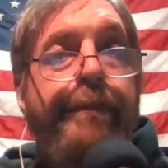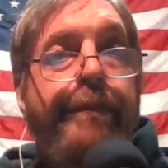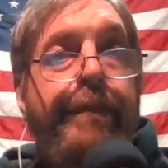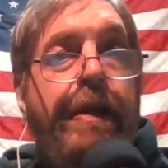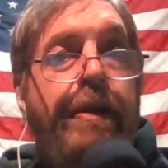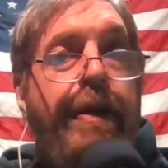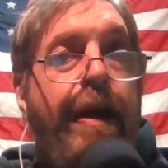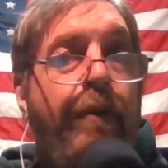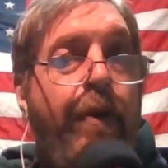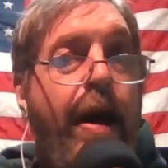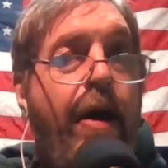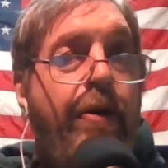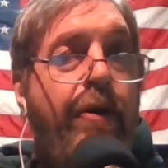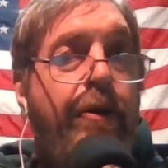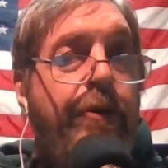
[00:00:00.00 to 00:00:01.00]
internet
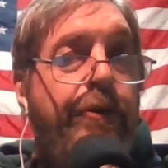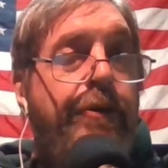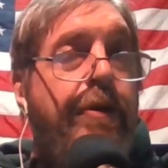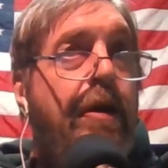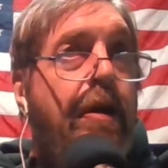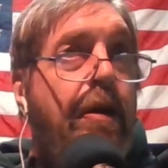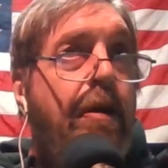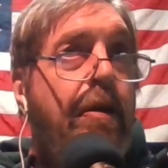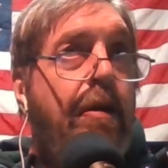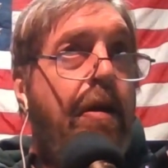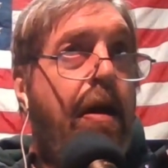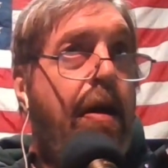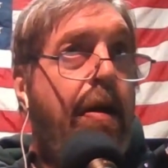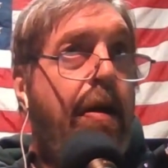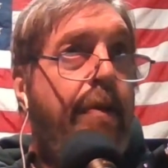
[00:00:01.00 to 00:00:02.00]
routers
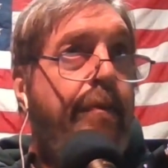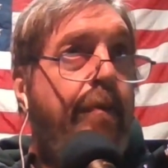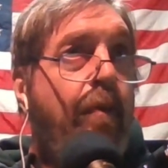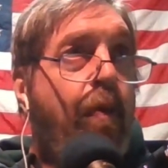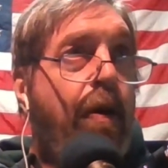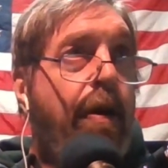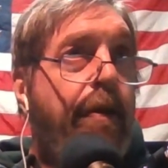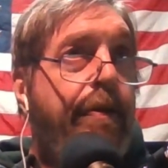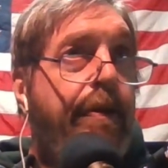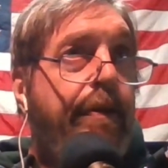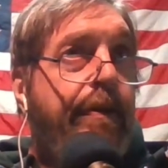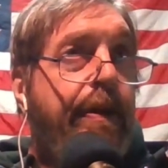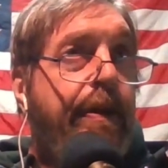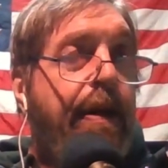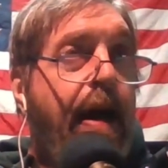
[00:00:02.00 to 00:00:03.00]
come
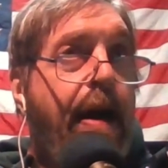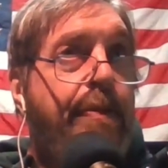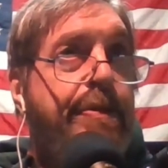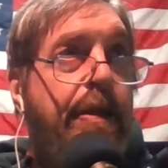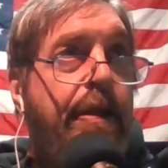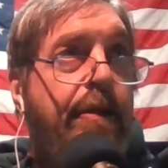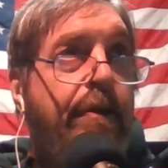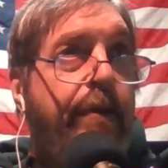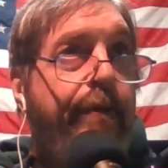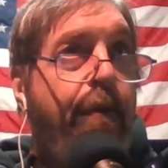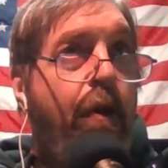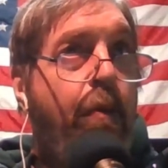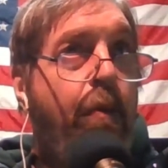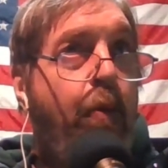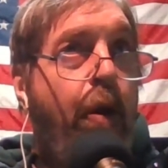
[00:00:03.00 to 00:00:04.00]
with the option in your
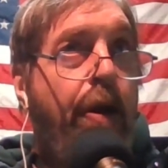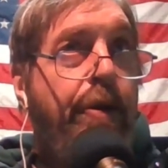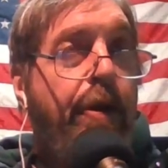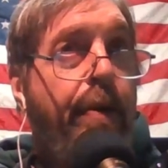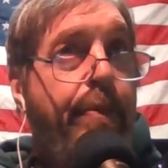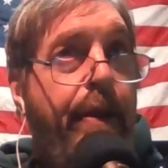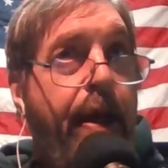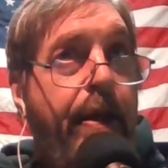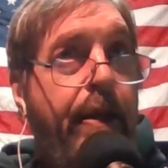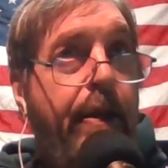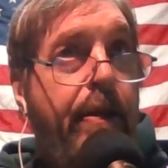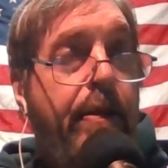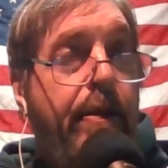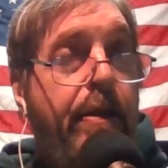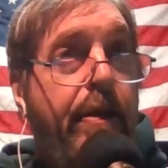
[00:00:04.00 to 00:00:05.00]
firmware to update
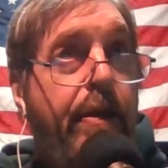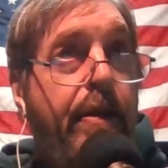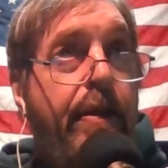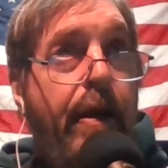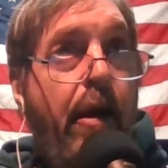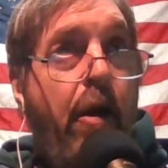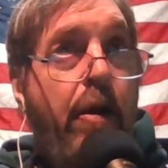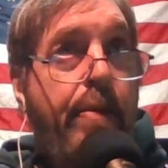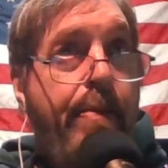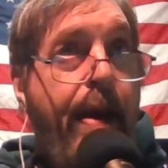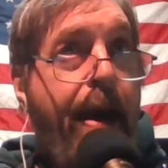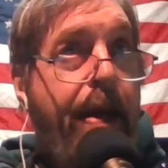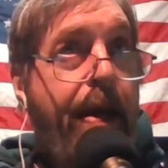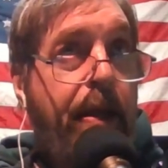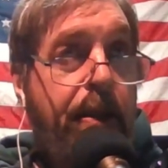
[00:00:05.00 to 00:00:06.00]
it
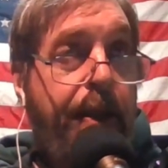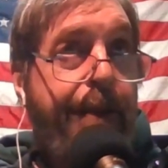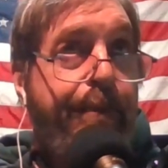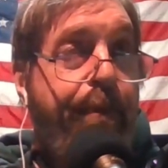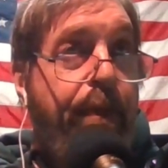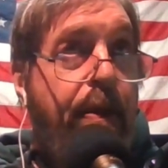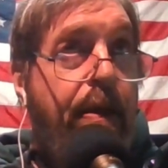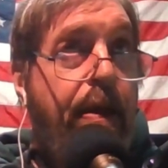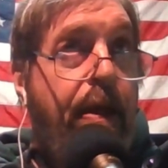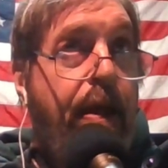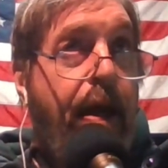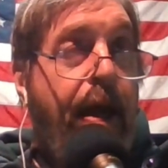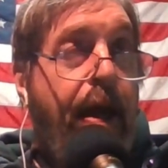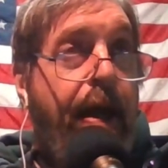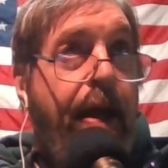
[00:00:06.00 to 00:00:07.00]
automatically.
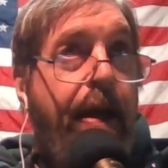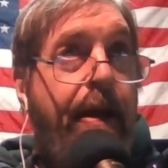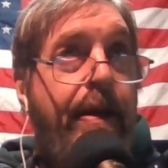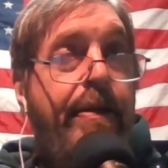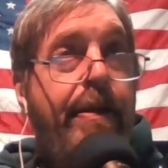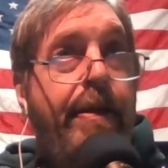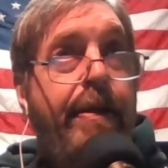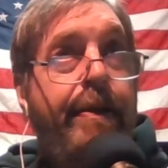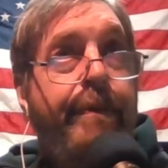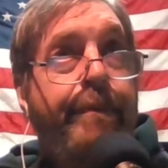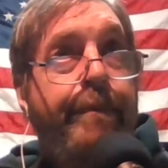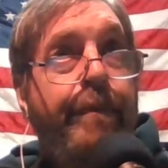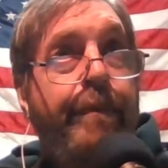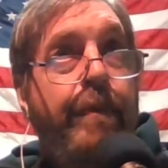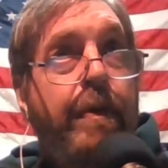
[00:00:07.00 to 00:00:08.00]

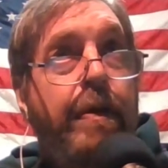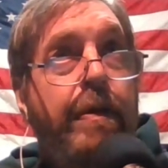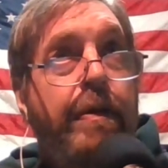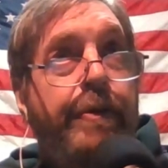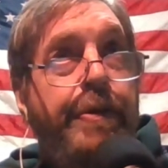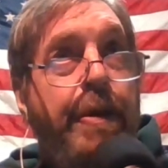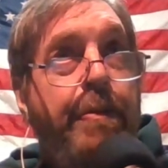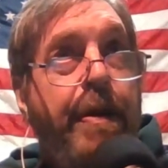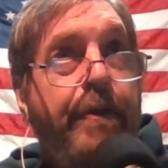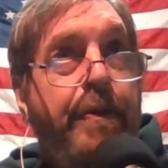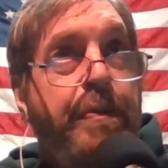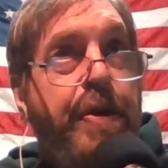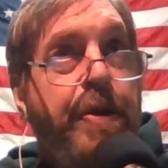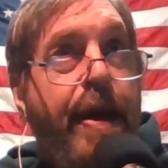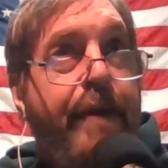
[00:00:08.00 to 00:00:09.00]
And some of
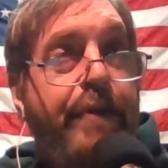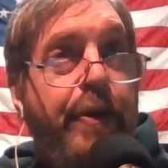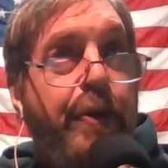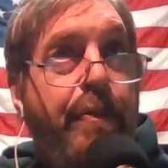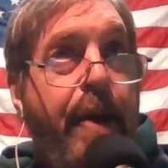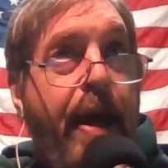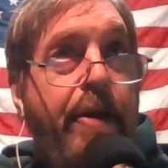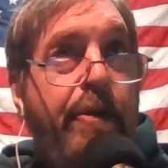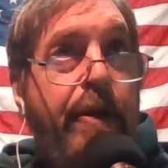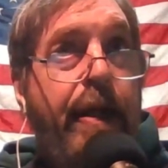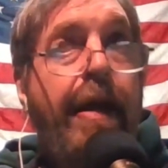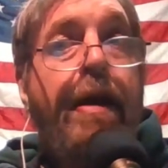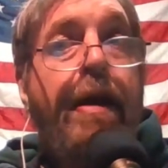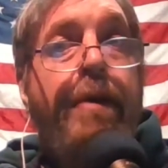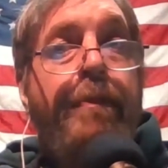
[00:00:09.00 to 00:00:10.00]
them you have to do it manually.
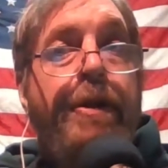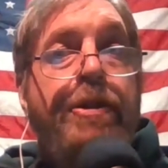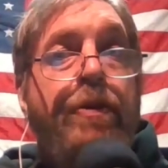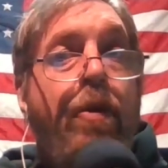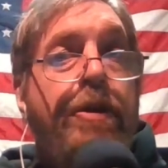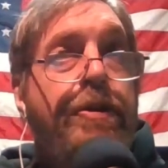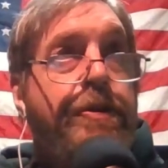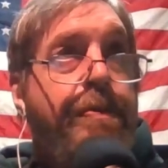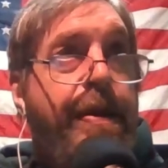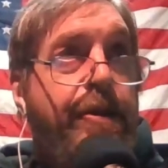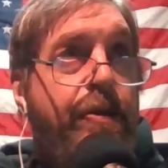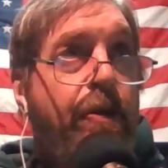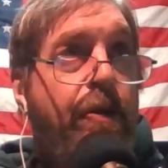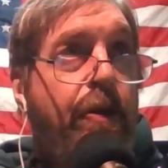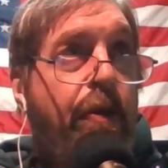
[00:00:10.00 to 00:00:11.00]
But you want to just make
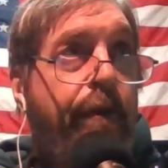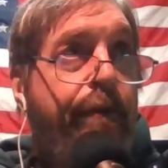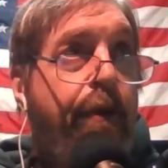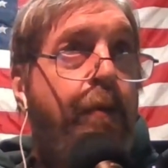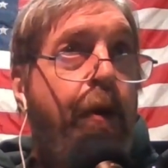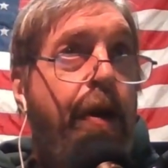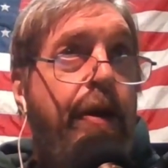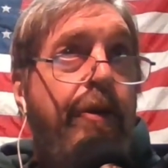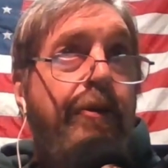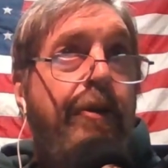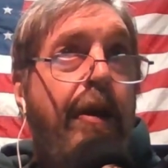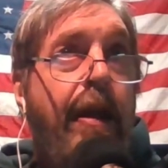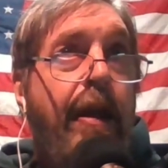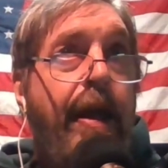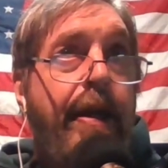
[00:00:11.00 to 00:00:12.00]
sure your firmware is
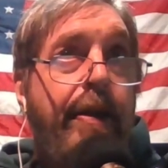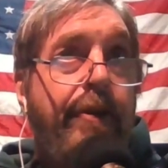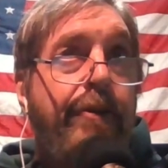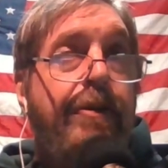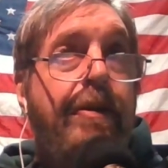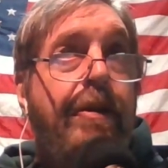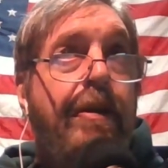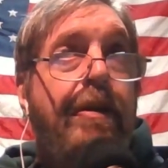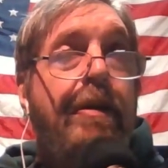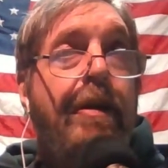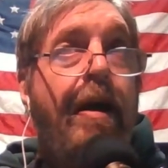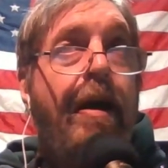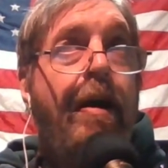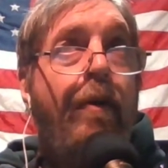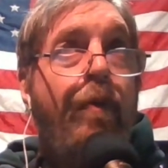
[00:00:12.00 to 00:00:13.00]
the latest
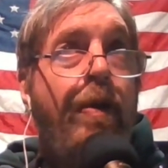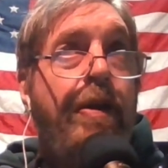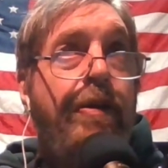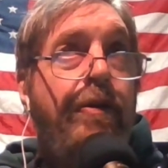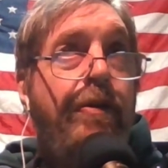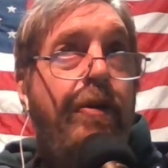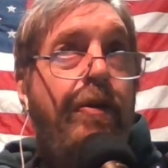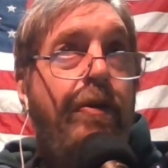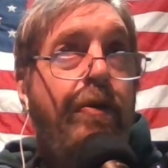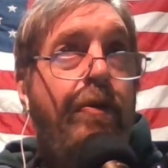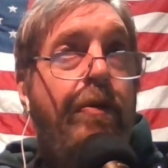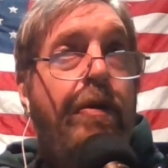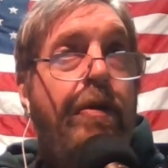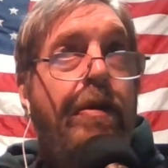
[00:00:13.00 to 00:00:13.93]
when you do